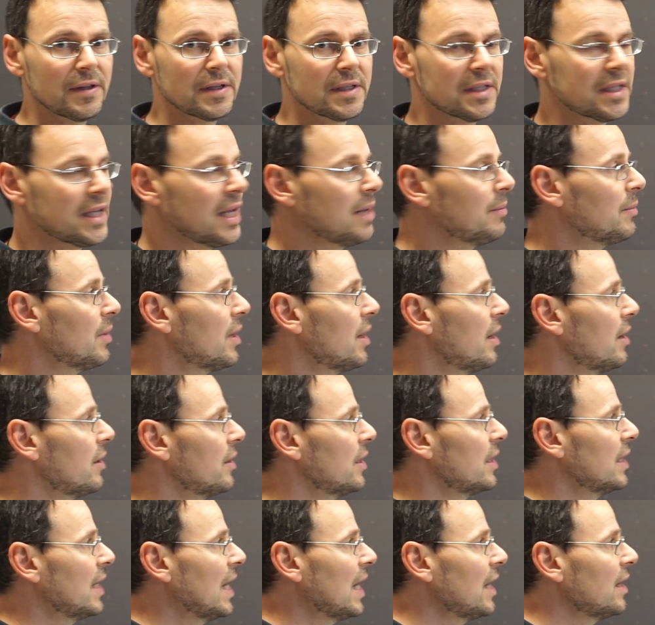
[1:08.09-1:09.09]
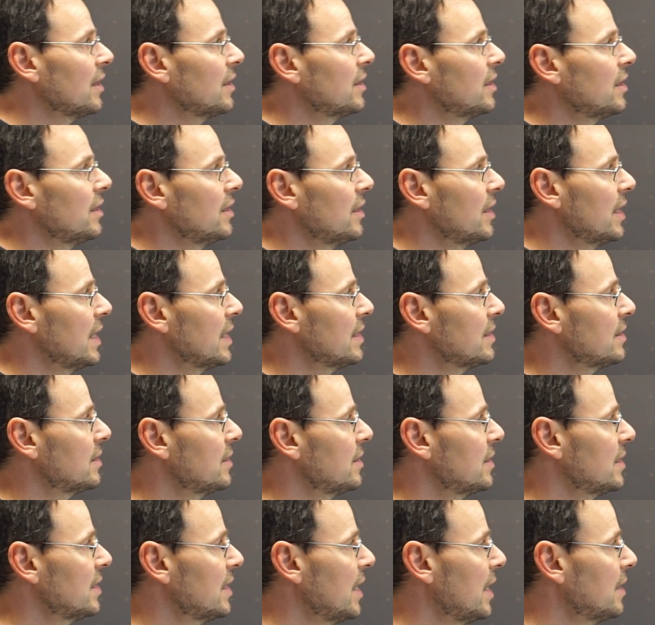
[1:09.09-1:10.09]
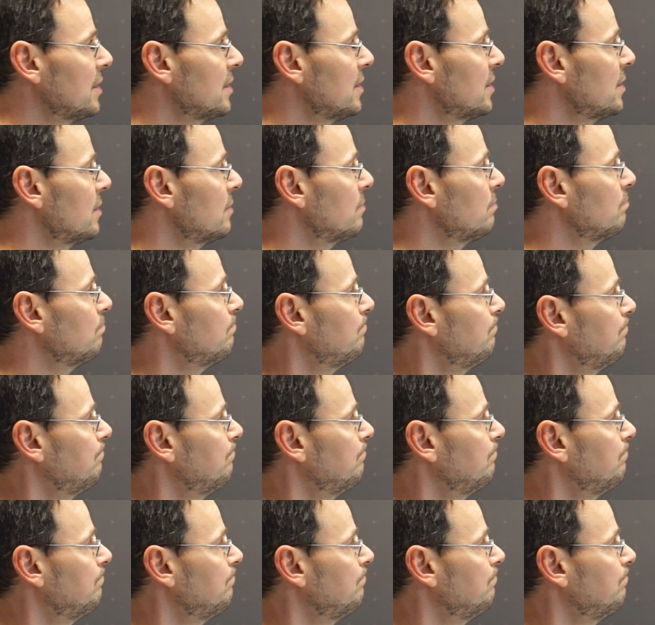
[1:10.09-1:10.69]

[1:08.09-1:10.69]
the same cardinality as sets.